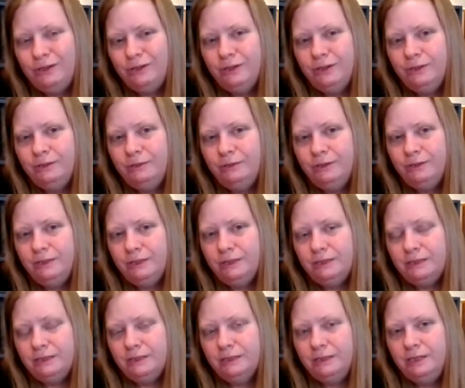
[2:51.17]

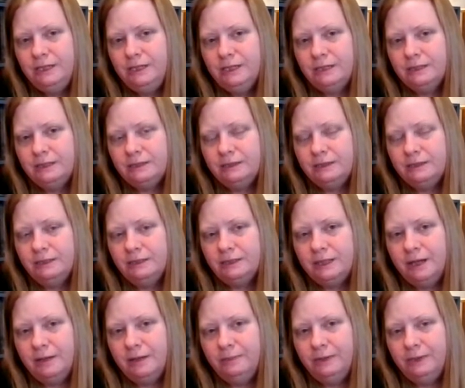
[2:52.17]
this
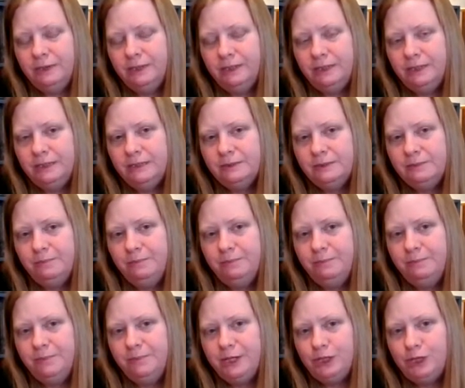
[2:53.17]
couple is
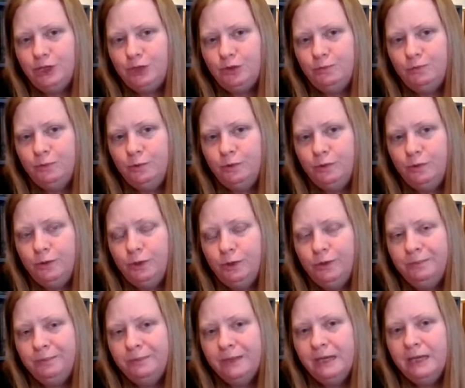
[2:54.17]
much
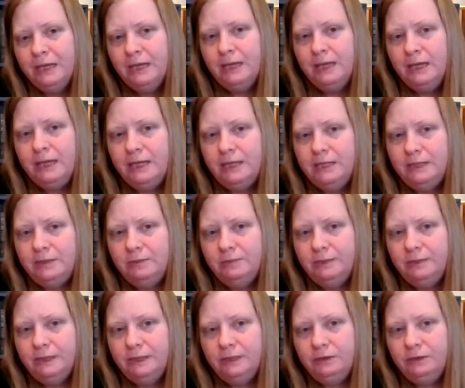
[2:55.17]
more intimate.